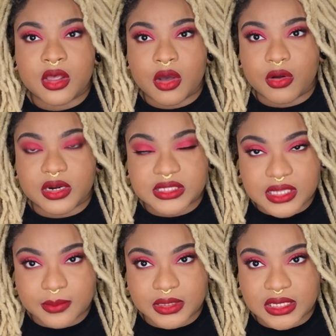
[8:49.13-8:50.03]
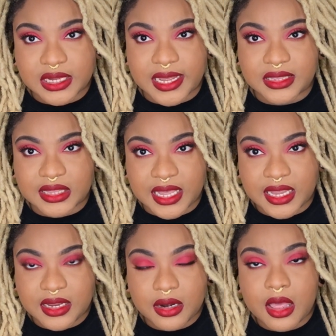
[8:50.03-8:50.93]
or something like
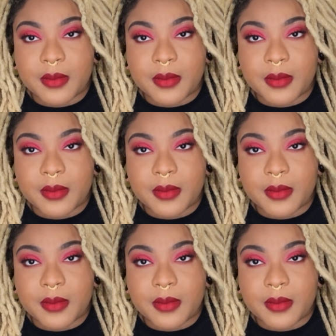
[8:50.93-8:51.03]
that.